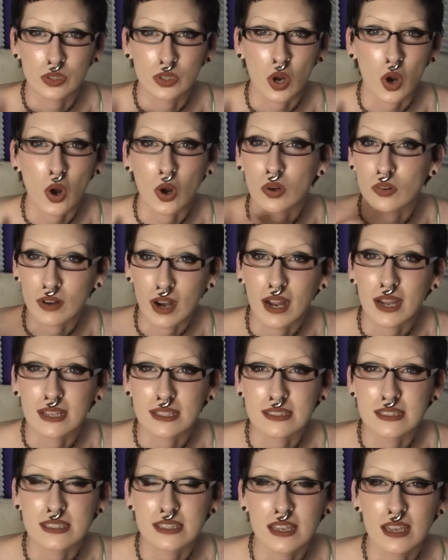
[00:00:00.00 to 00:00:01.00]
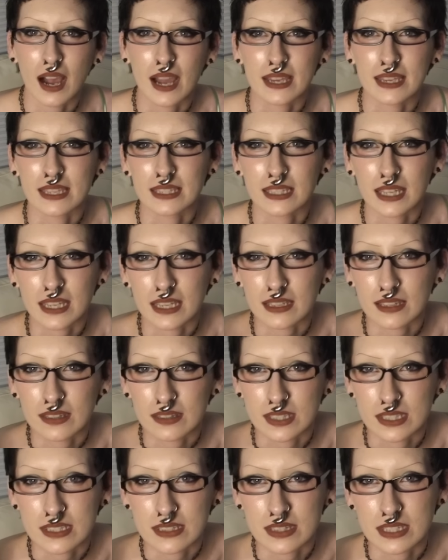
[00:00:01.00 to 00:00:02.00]
car rides, I get like
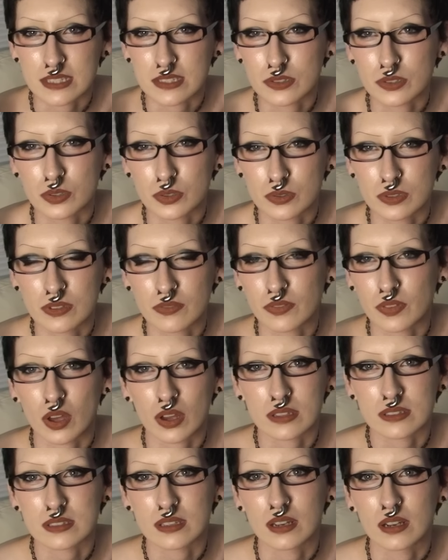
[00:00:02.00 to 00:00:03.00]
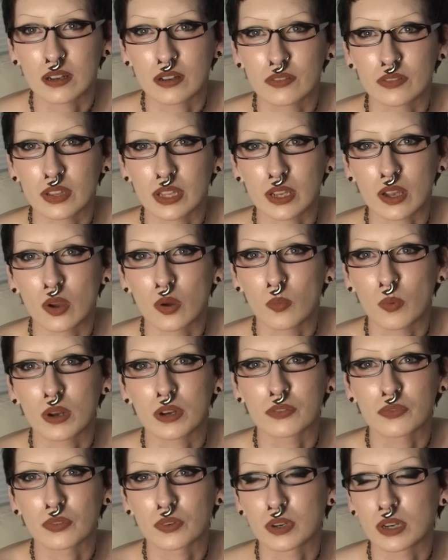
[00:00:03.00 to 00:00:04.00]
these intrusive thoughts of like, oh, what
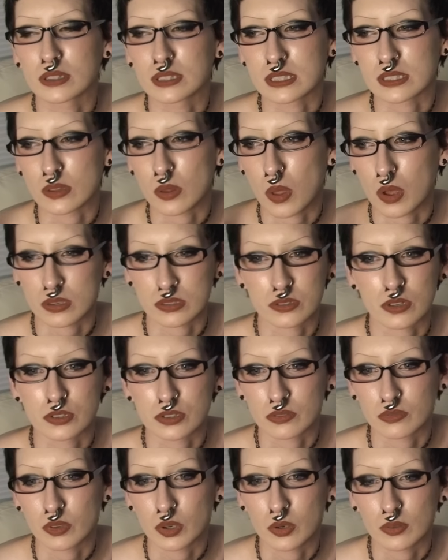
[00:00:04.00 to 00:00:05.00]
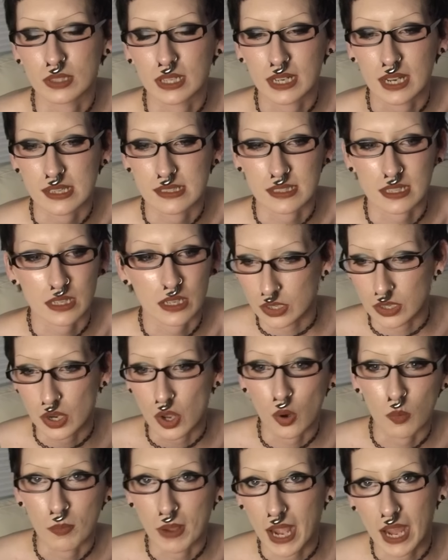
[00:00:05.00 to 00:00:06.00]
if we're on this long stretch of road that has like
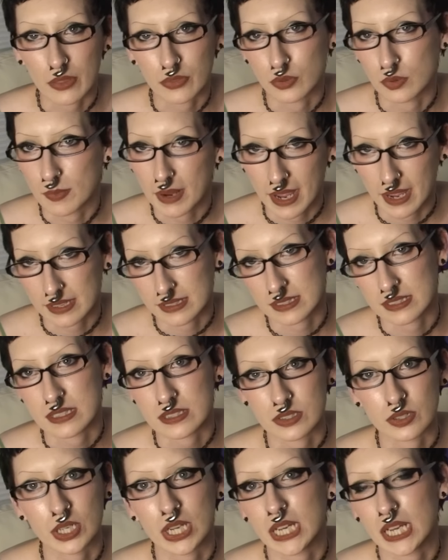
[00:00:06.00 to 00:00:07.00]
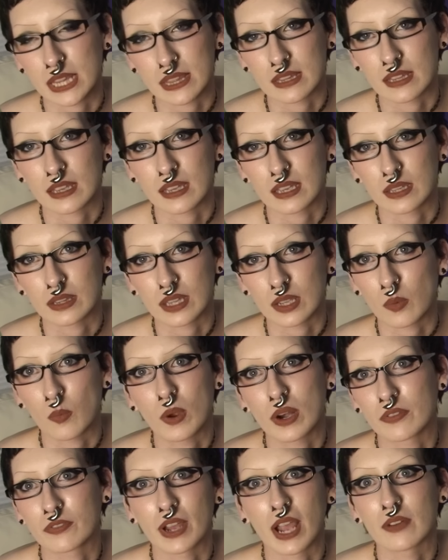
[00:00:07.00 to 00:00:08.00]
no bathroom access or anything, and like
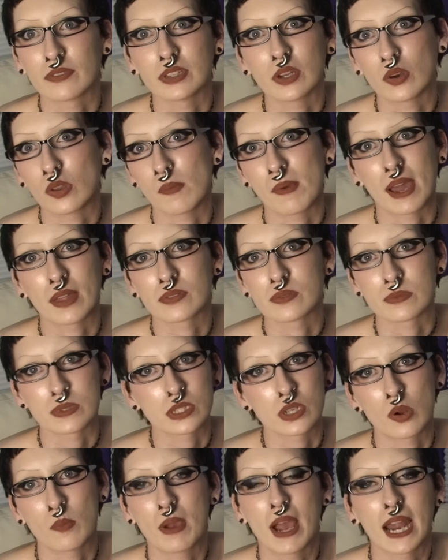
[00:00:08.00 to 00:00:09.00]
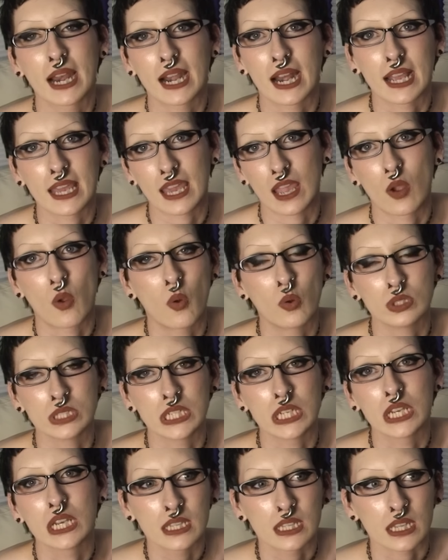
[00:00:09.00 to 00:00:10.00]
what if I have to go to the bathroom so bad and I can't hold
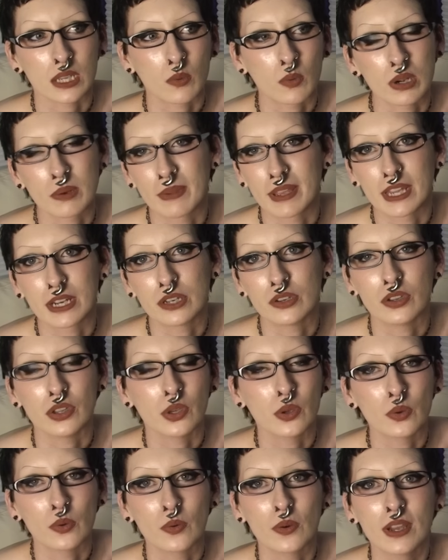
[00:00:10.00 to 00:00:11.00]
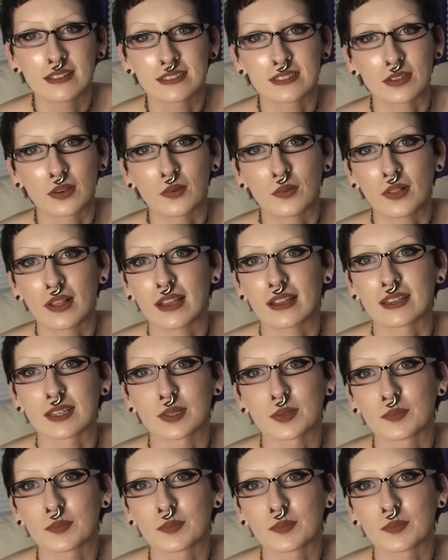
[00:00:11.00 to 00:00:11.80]
it? Like what am I gonna do? So like